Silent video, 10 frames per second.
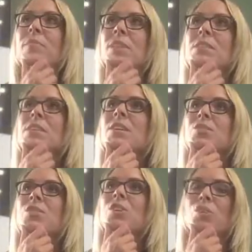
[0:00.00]
this
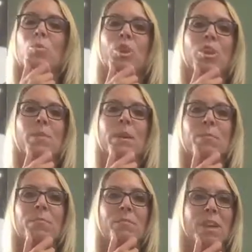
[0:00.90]
kitchen could work.
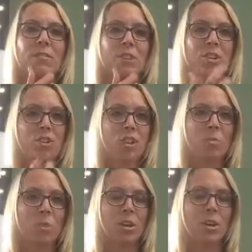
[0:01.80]
My furniture
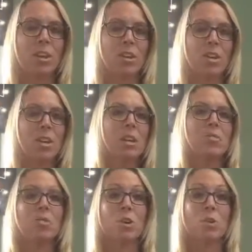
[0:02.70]
can work in here.
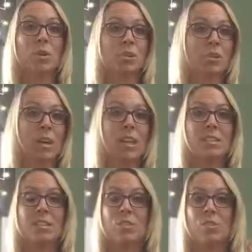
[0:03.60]
So it's a great
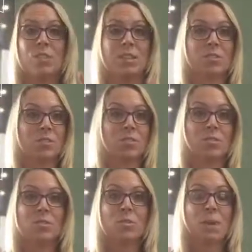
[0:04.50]
idea to either
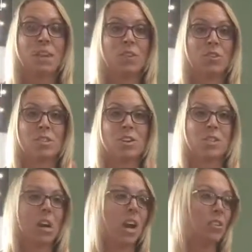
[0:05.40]
do the painting
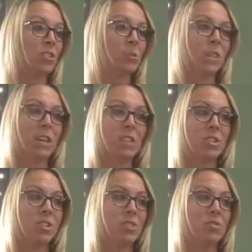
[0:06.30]
yourself, hire somebody
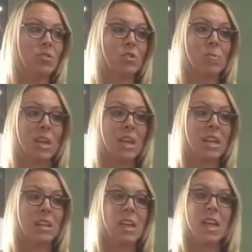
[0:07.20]
to paint
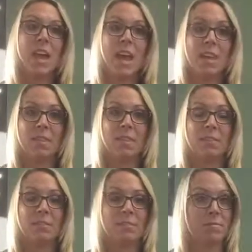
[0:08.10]
it, and
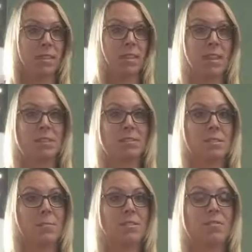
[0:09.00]
again,
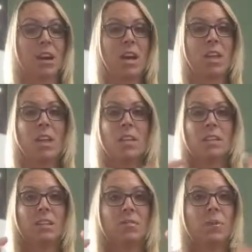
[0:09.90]
simplify.
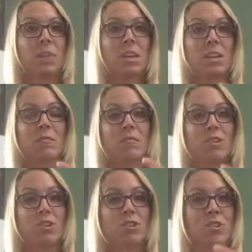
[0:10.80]
Leave only enough
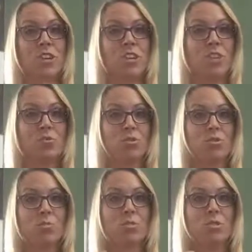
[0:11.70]
furniture in each
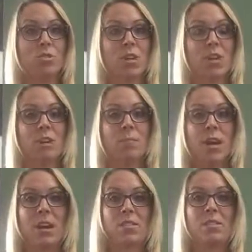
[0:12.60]
room so that the
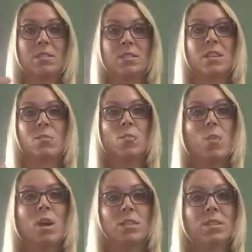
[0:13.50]
buyers can see
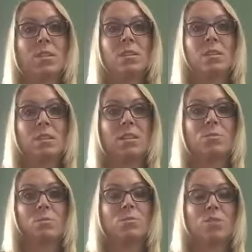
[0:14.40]
what
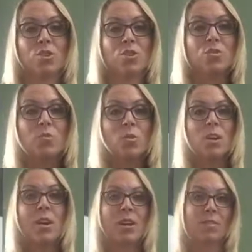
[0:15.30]
these rooms are used
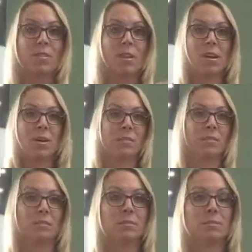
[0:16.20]
for and they're not
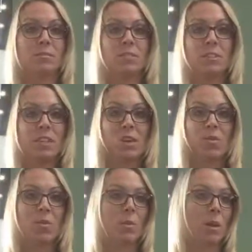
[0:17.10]
feeling
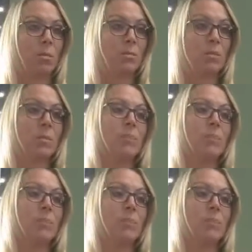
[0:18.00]
overwhelmed.